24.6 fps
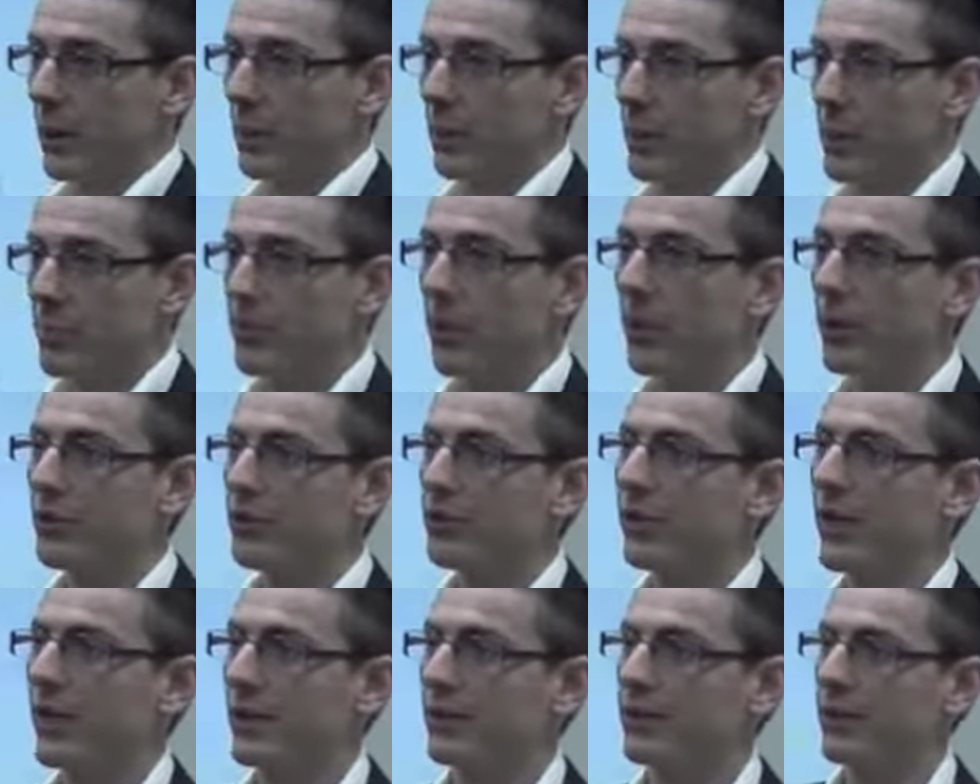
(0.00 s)
Your
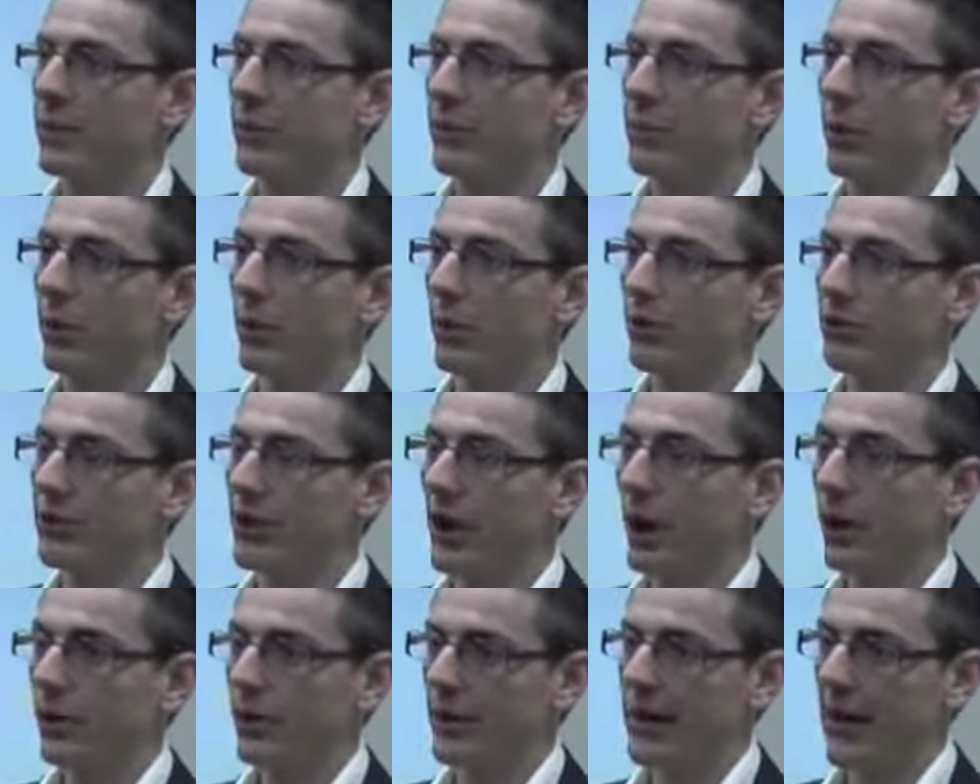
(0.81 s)
personal accident policy
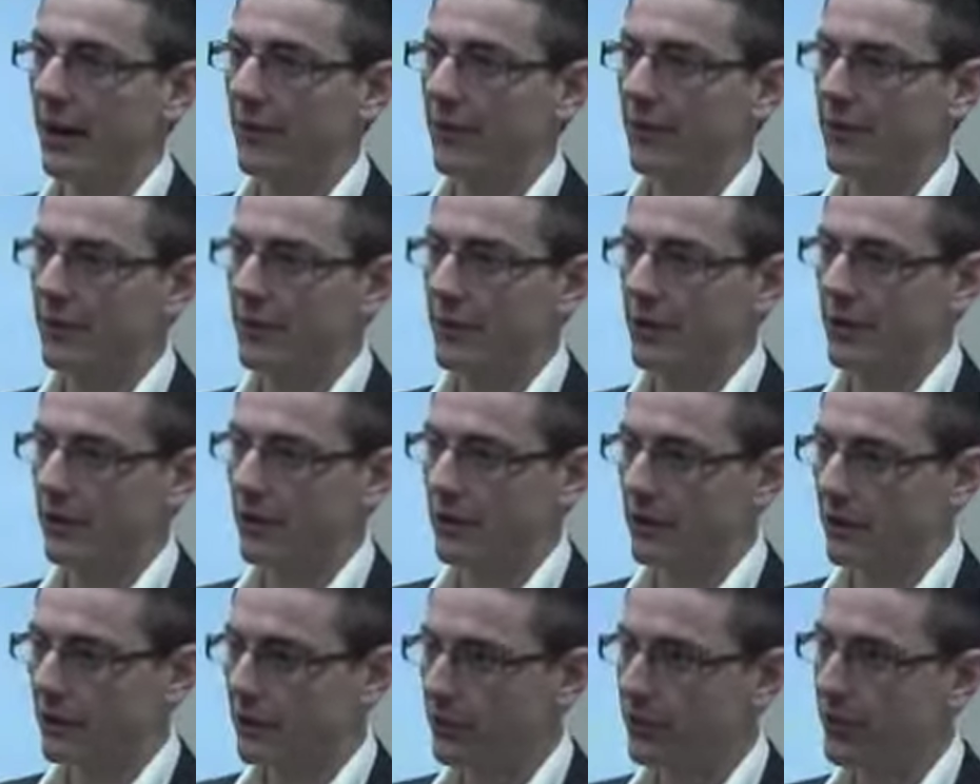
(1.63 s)
only covers your
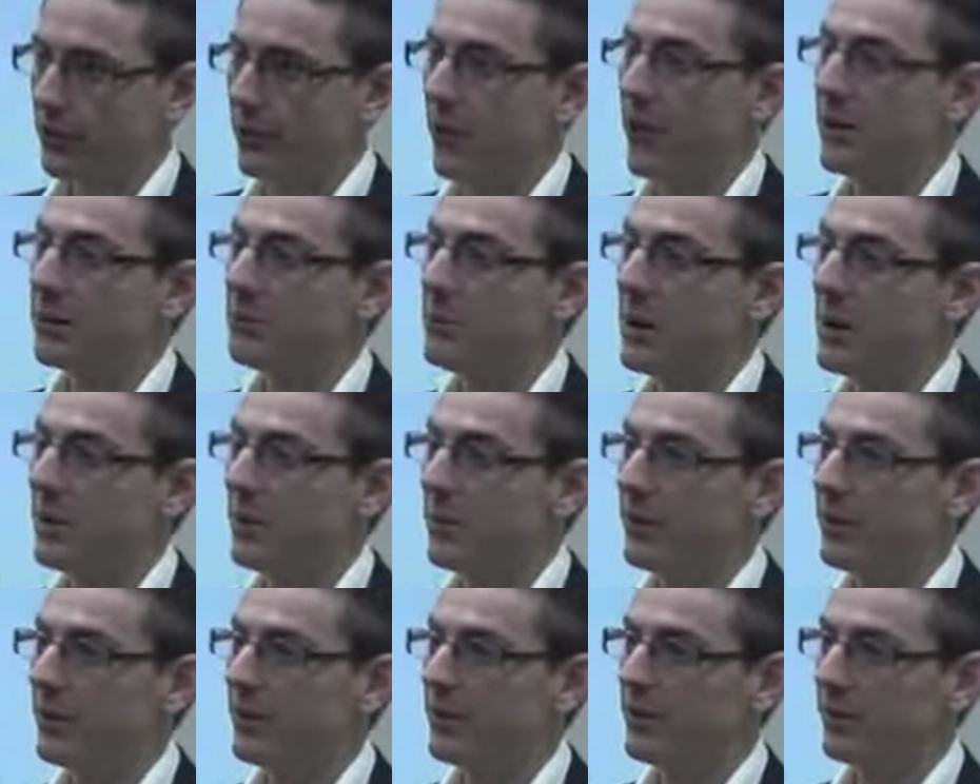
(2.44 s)
direct
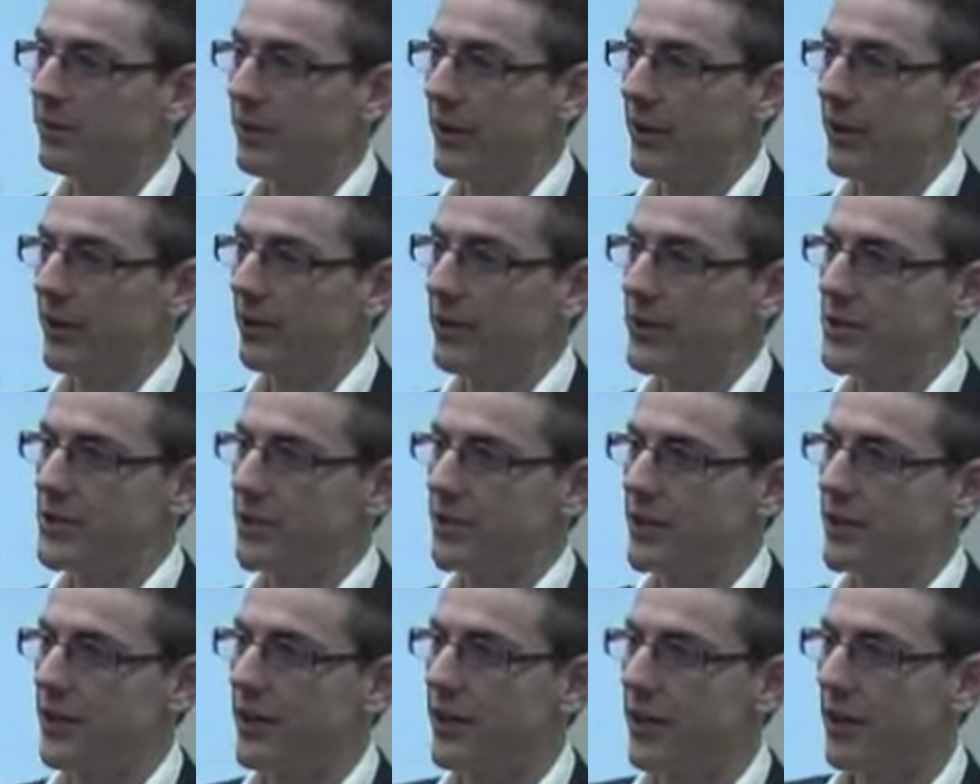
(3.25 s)
members for their
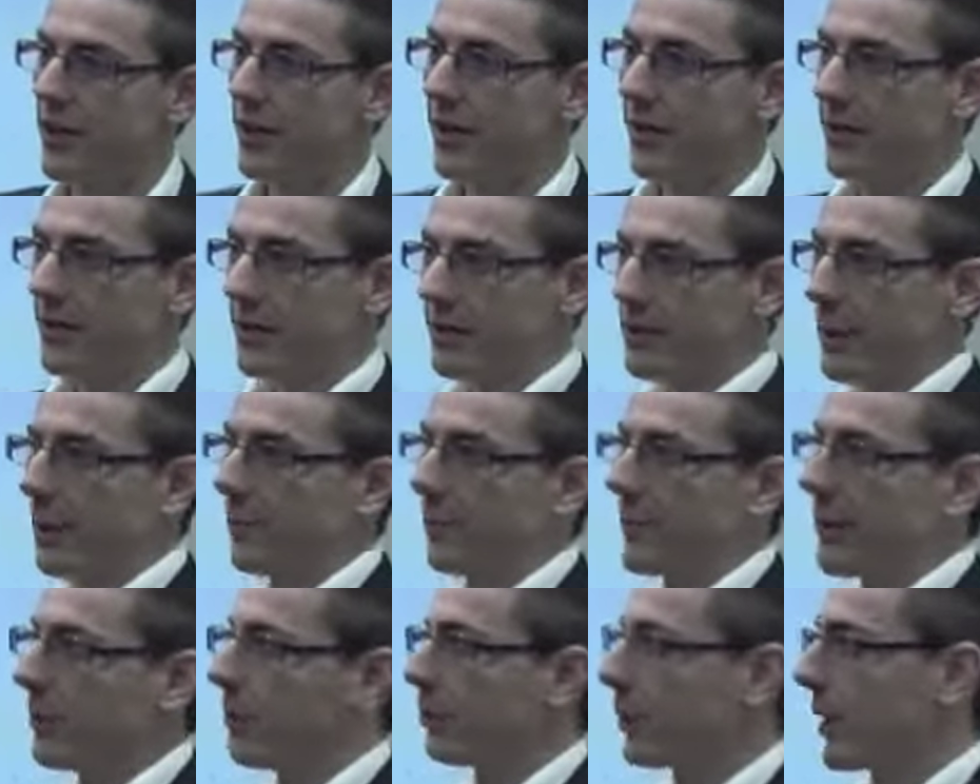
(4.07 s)
injury. The
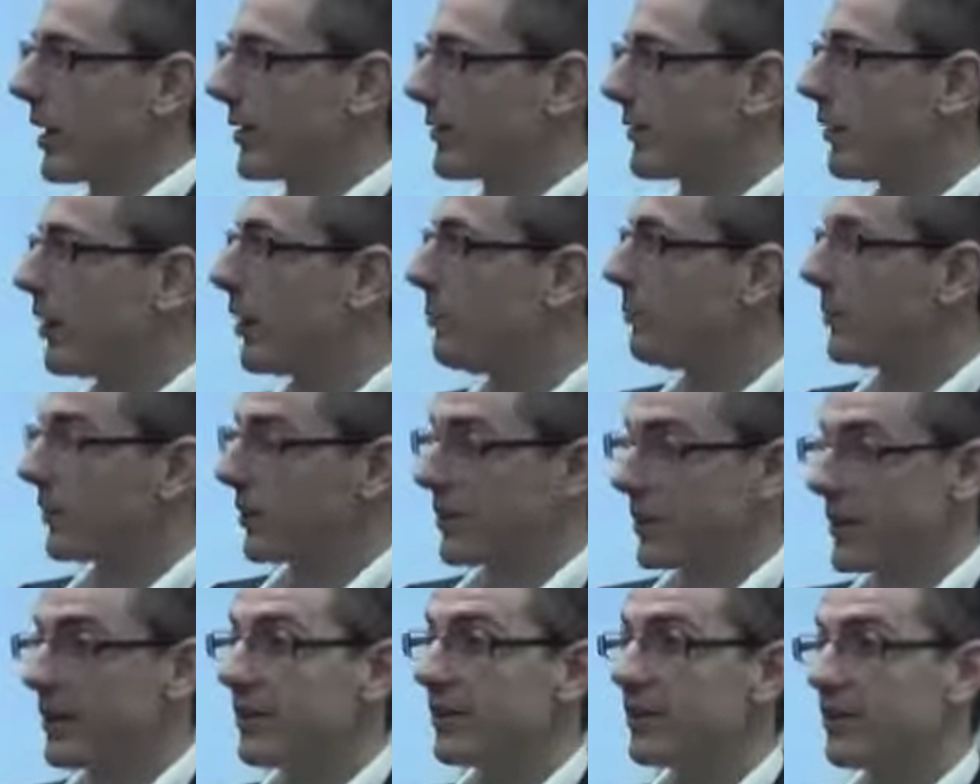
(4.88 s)
public and products
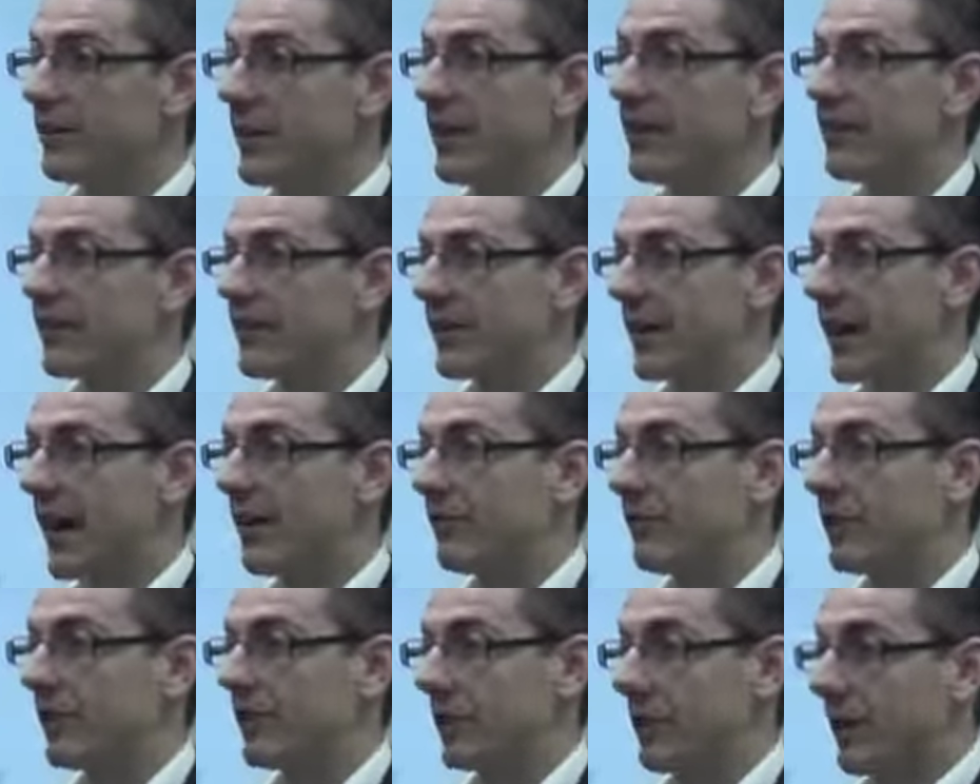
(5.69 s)
liability extends to
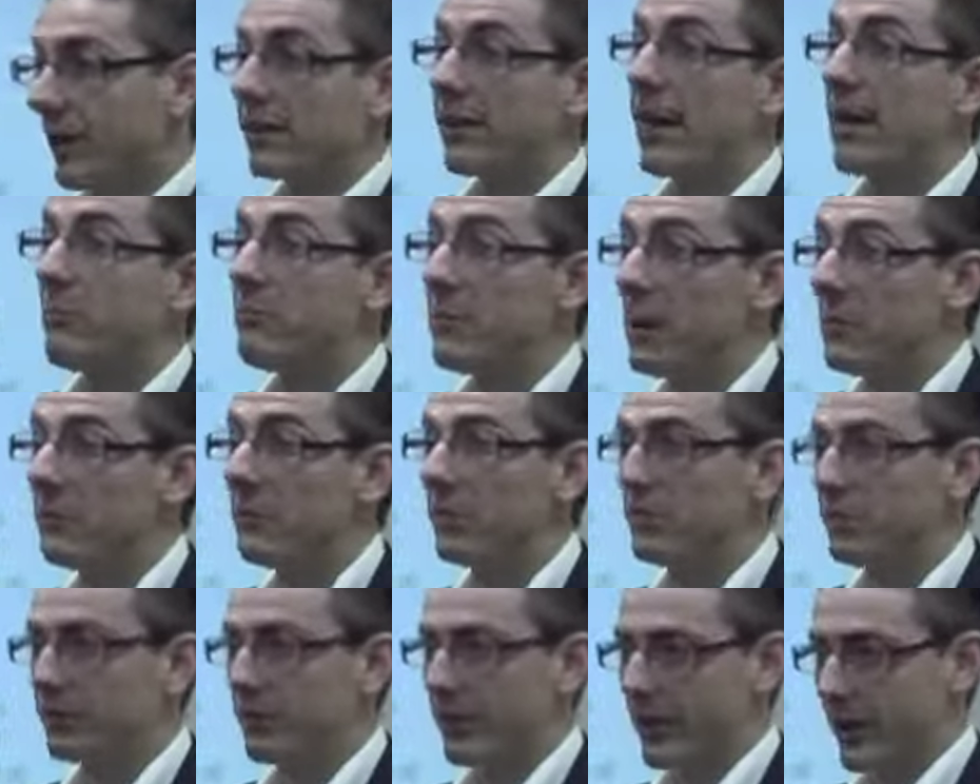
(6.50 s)
cover club
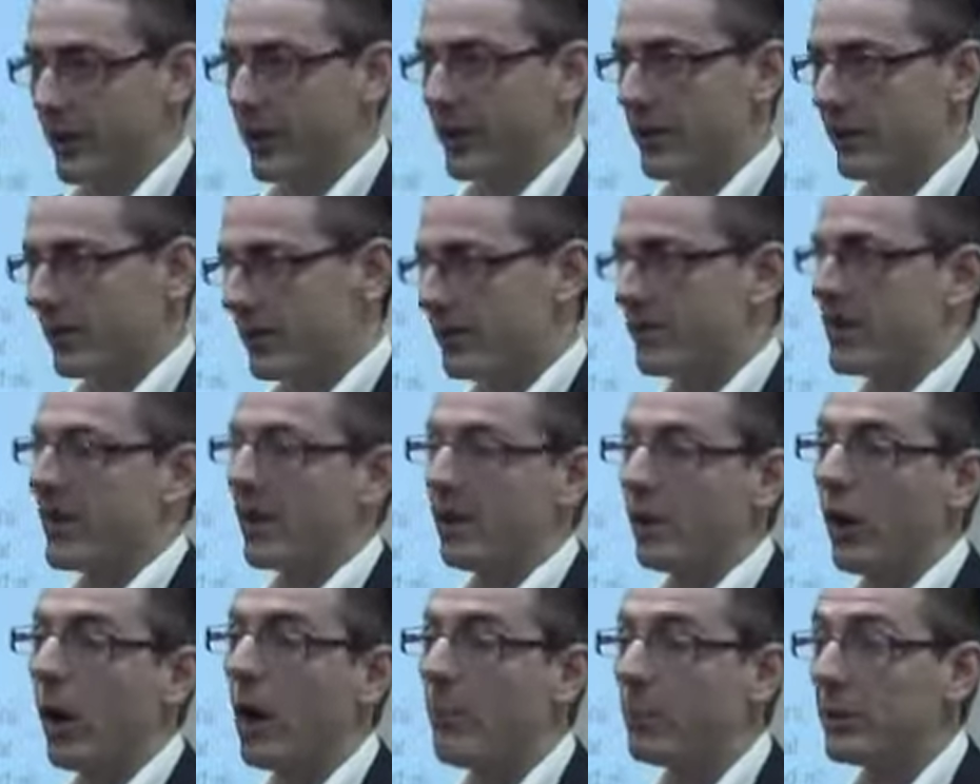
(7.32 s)
members for
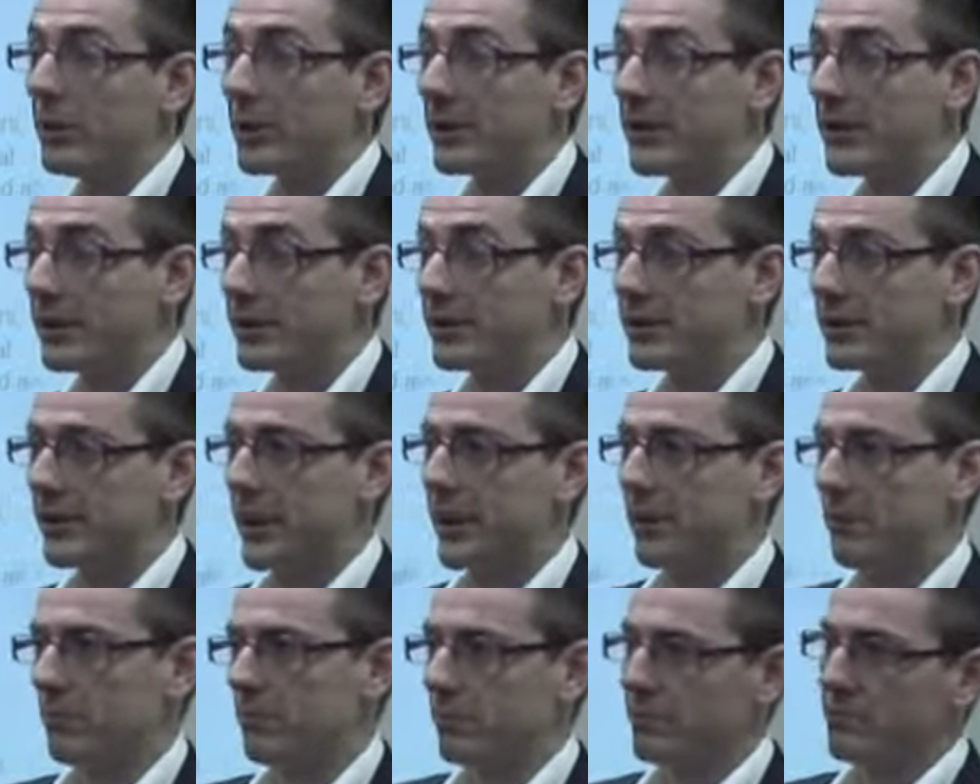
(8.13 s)
their liabilities
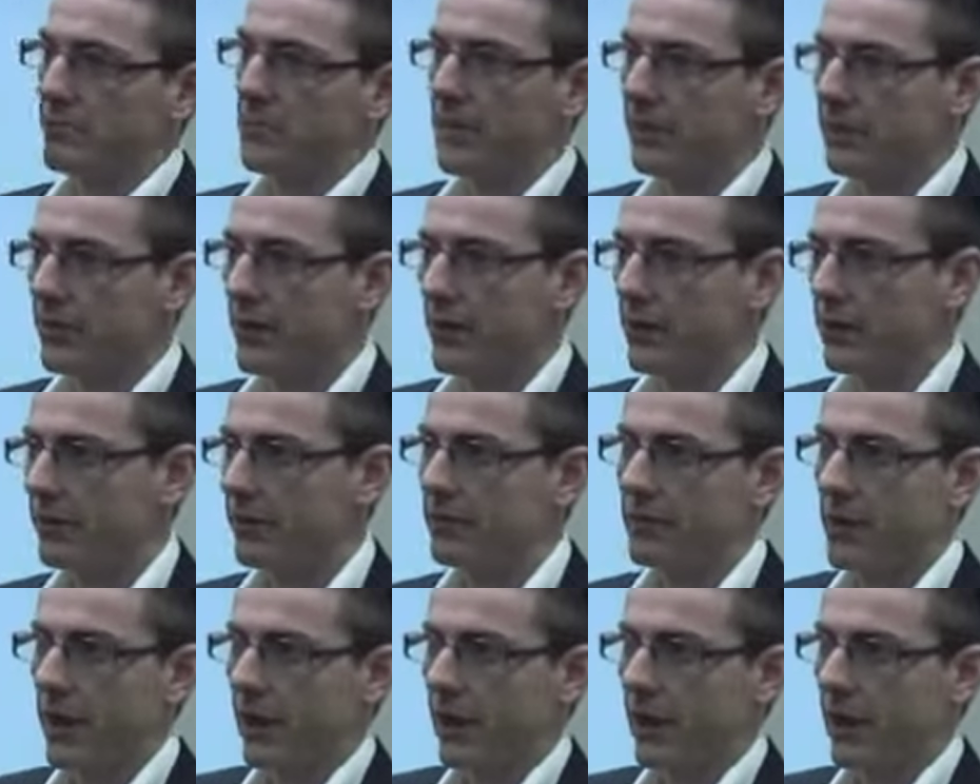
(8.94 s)
if there